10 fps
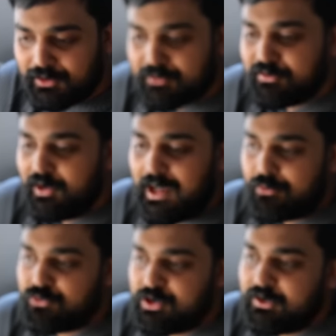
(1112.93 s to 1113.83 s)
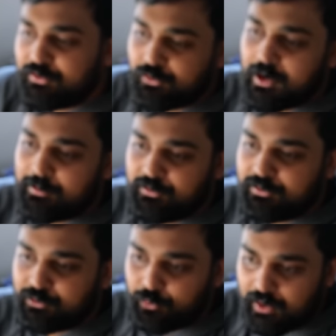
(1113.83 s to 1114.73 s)
Listen to how she describes the
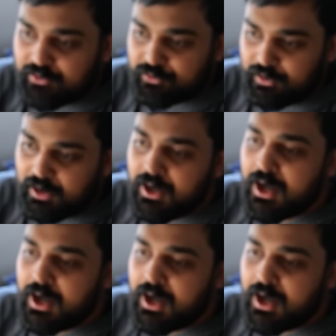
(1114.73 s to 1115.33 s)
situation.